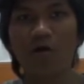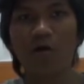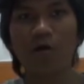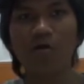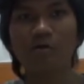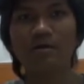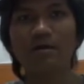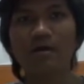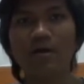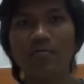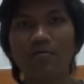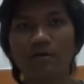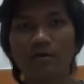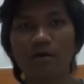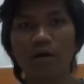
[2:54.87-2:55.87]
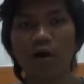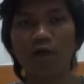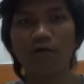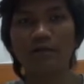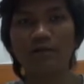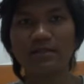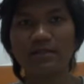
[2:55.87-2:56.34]
or the number
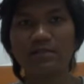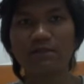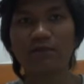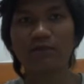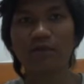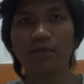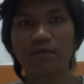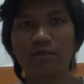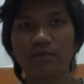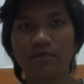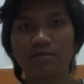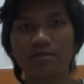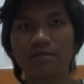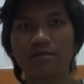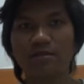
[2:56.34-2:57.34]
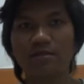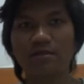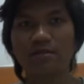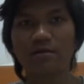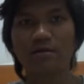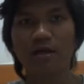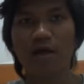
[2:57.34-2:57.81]
of intensive variables
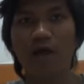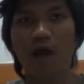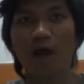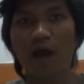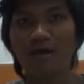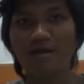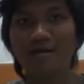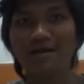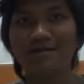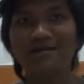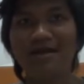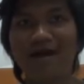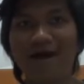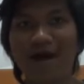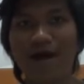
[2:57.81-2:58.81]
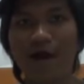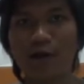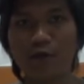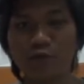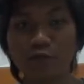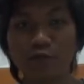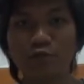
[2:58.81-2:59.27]
that
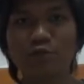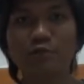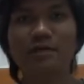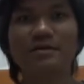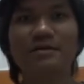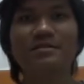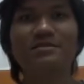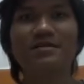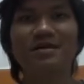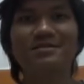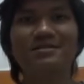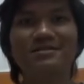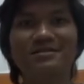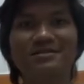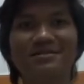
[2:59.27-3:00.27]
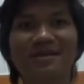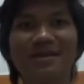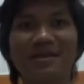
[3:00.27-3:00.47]
are used to characterize